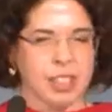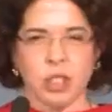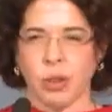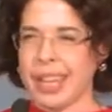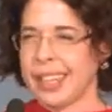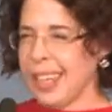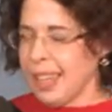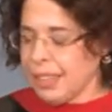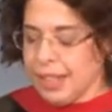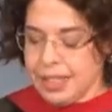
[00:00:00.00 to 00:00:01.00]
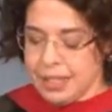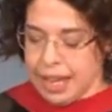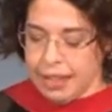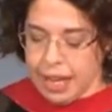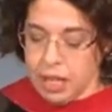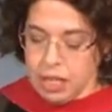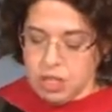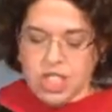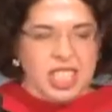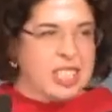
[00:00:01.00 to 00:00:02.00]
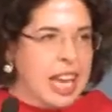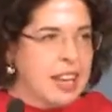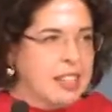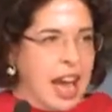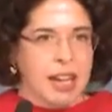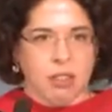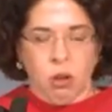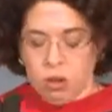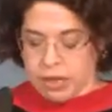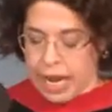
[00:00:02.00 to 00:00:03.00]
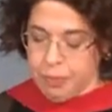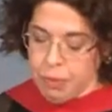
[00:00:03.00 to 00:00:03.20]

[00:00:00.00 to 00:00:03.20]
too. I can't stand that. She stayed tiny the whole time.